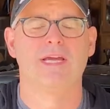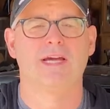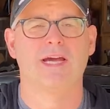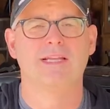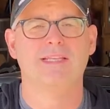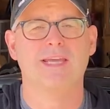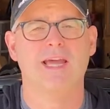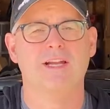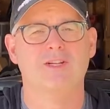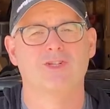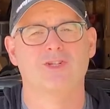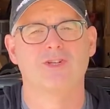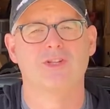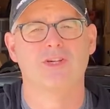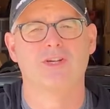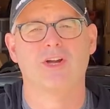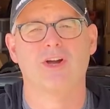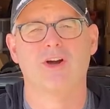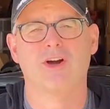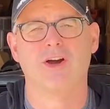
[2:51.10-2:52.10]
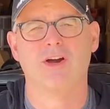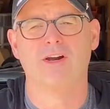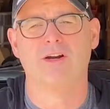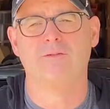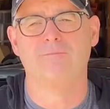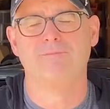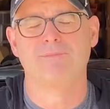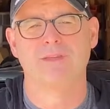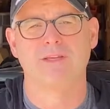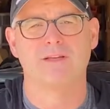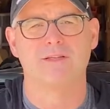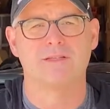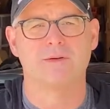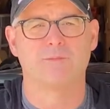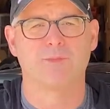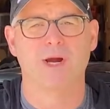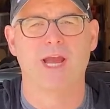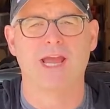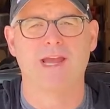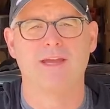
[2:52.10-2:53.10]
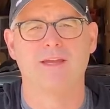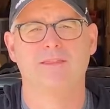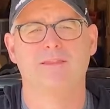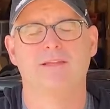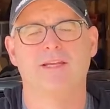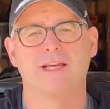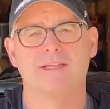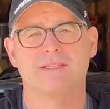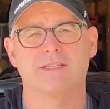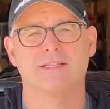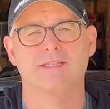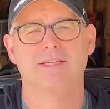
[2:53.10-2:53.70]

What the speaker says: attached to the car is a bracket that has a